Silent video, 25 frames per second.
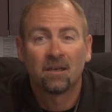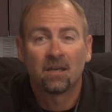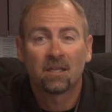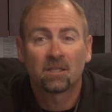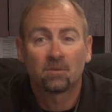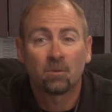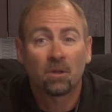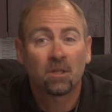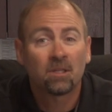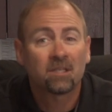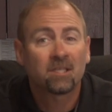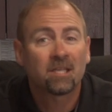
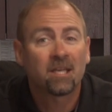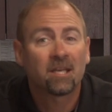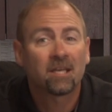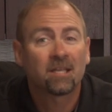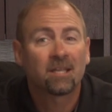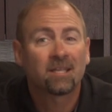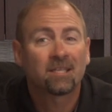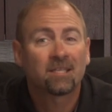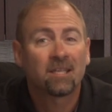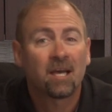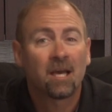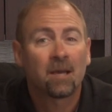as well as
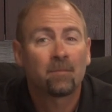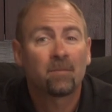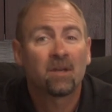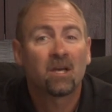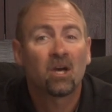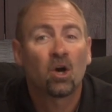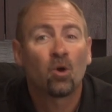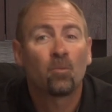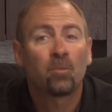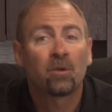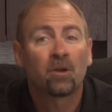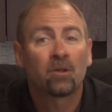taking the time
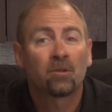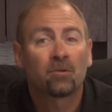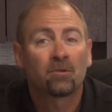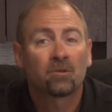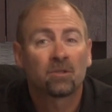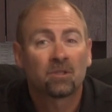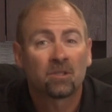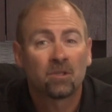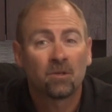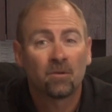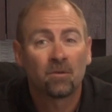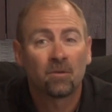to help another
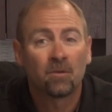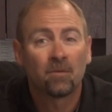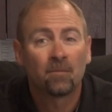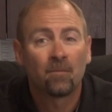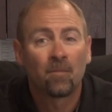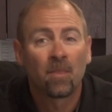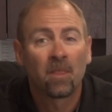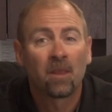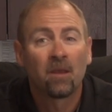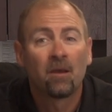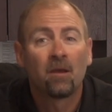student,